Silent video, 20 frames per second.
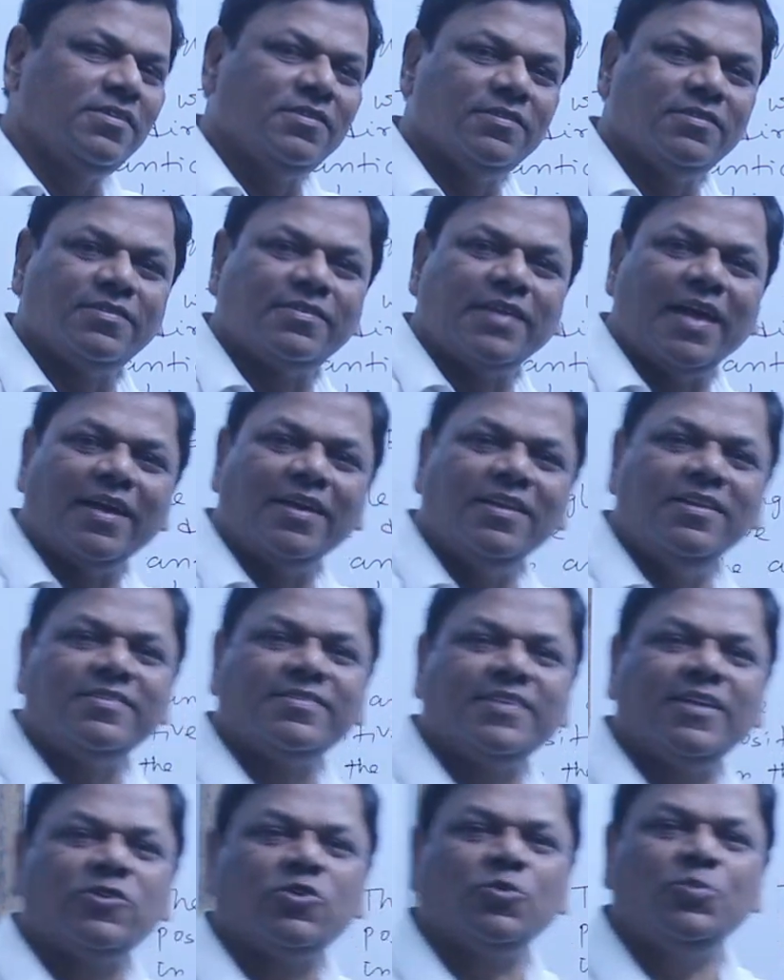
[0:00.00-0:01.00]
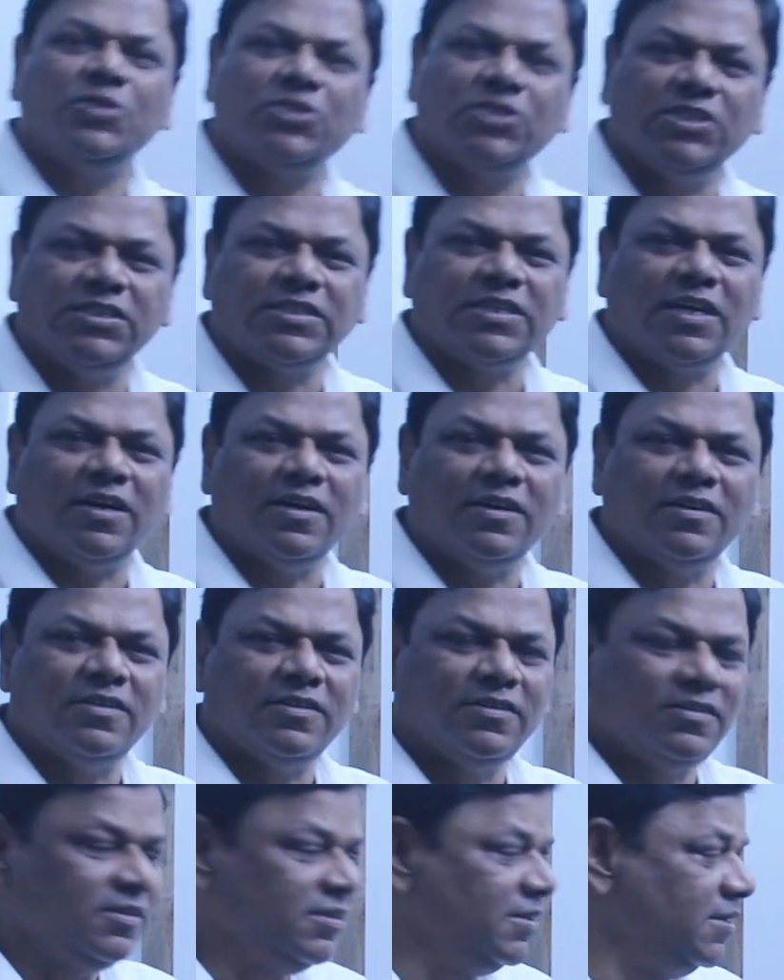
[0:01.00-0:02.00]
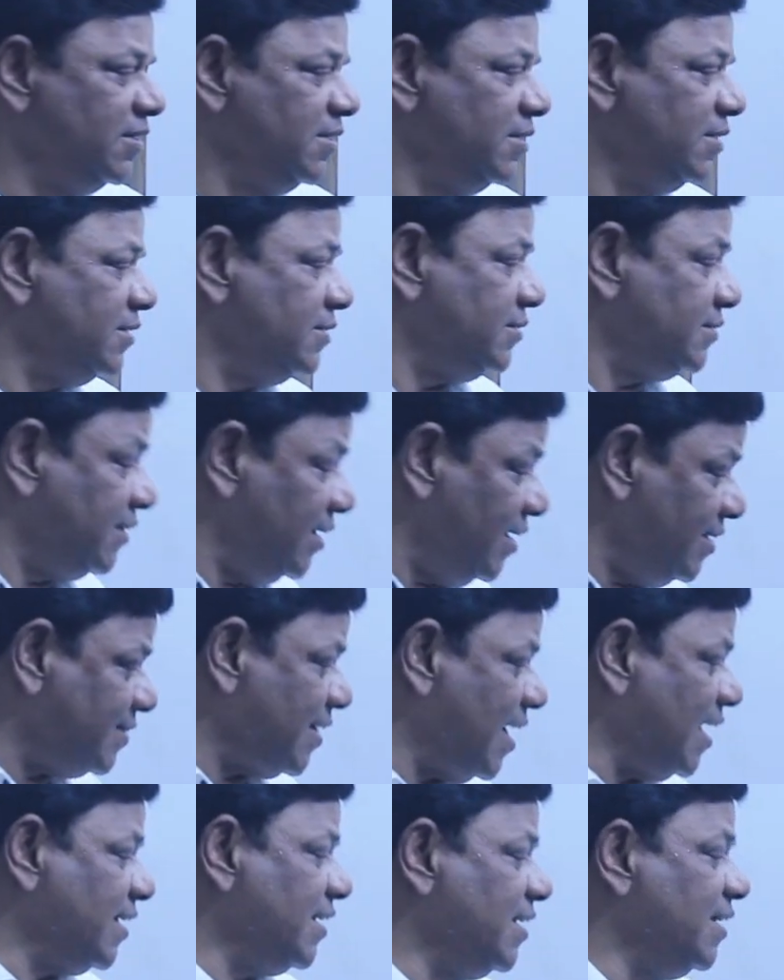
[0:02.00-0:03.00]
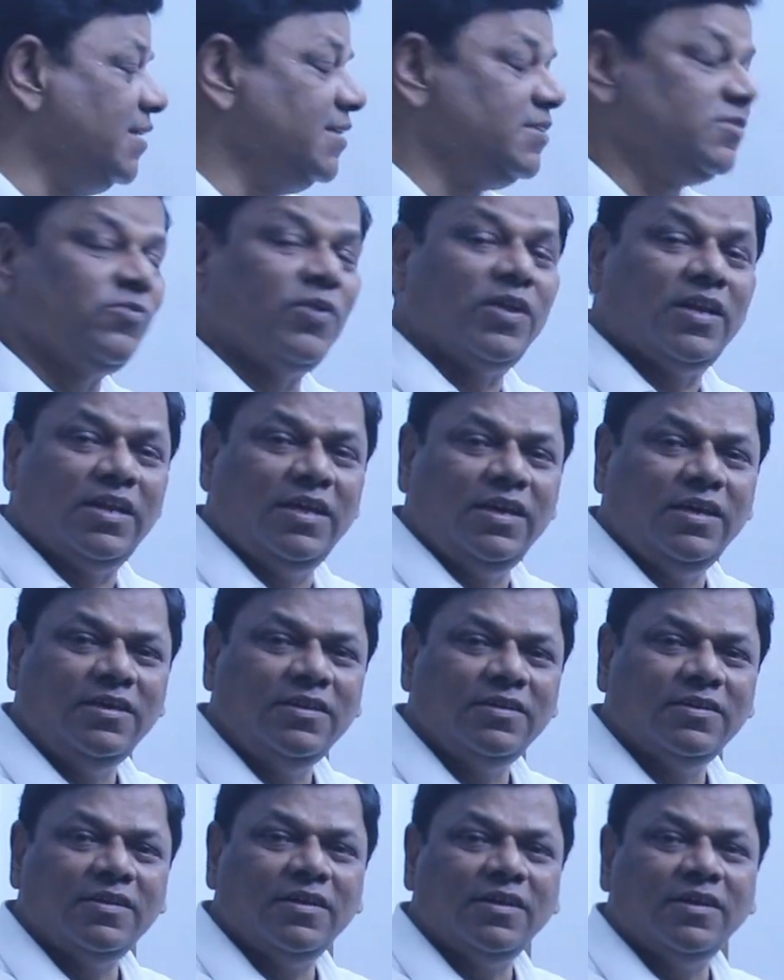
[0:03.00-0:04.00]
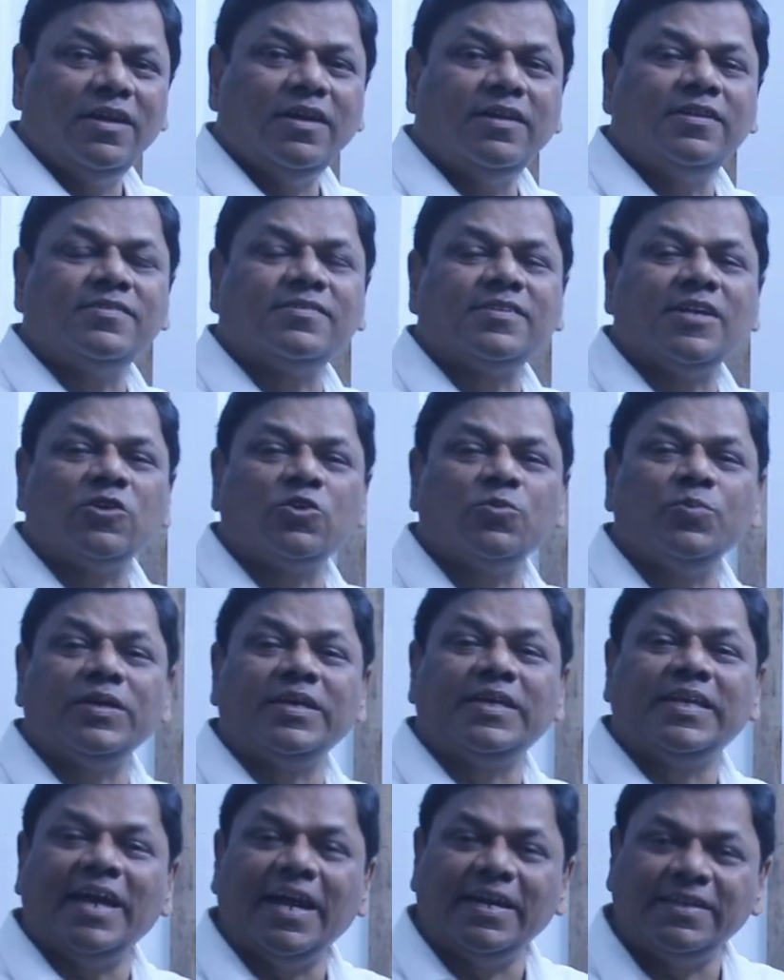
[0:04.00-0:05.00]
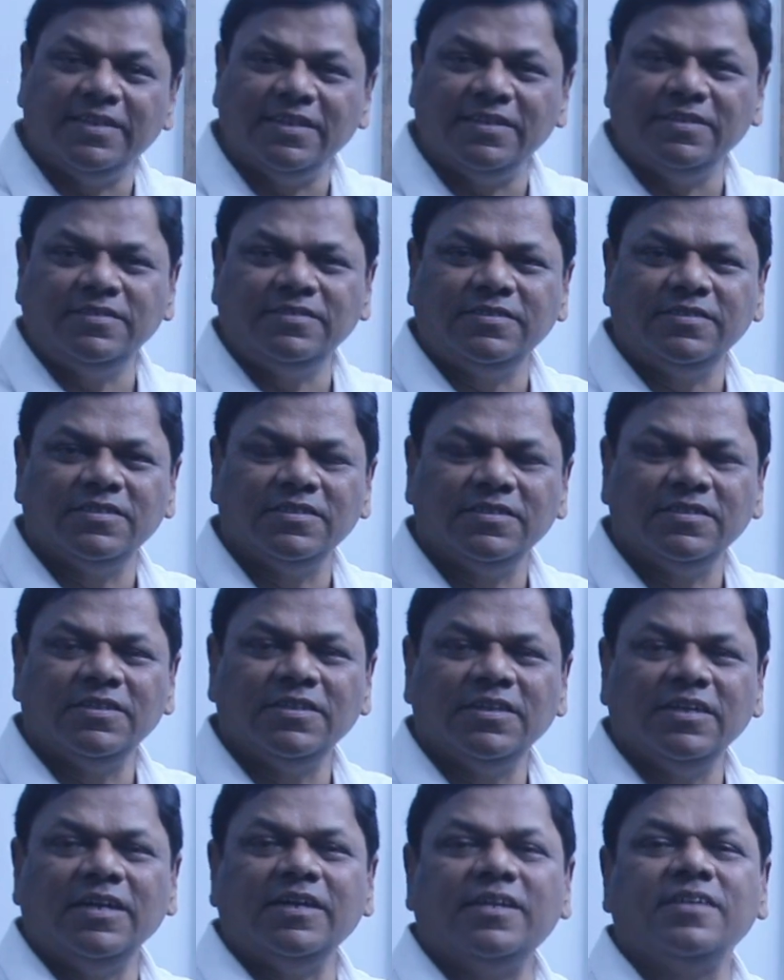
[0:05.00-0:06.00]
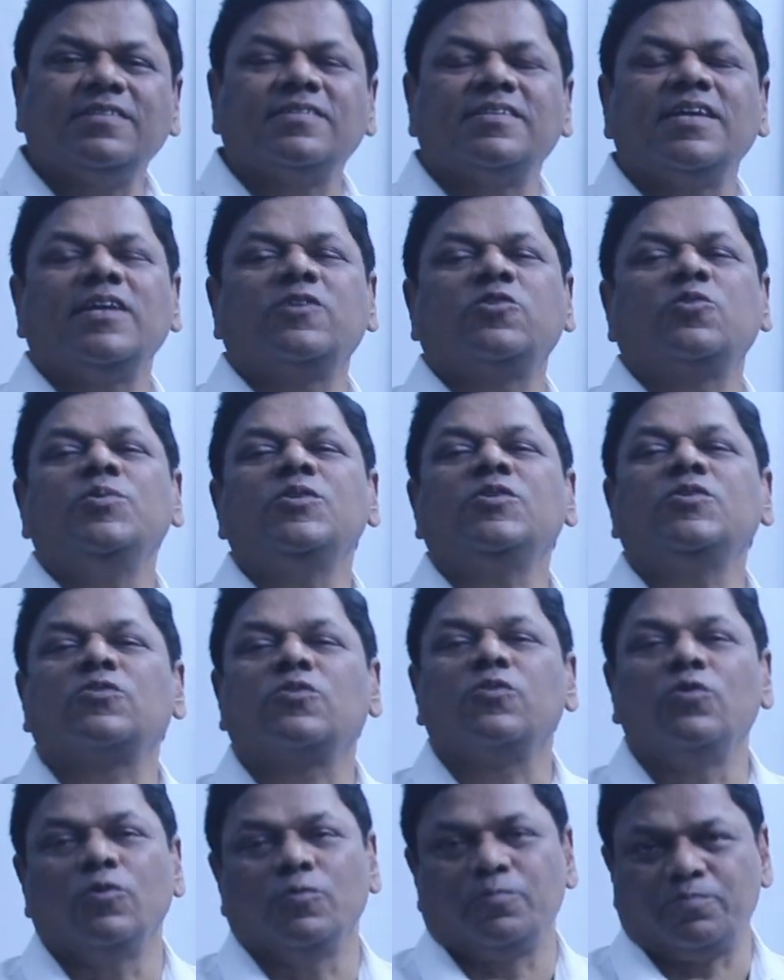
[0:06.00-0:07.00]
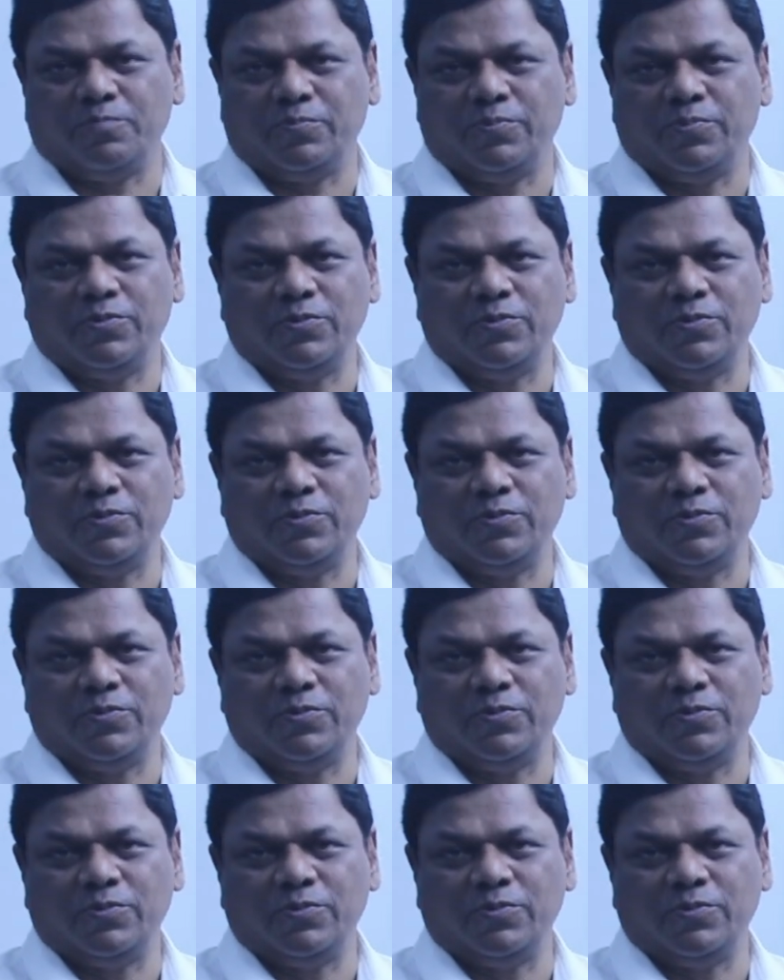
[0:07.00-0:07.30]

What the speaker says: This angle is said to be theta. This angle is only, it is said to be gradient, it is said to be slope.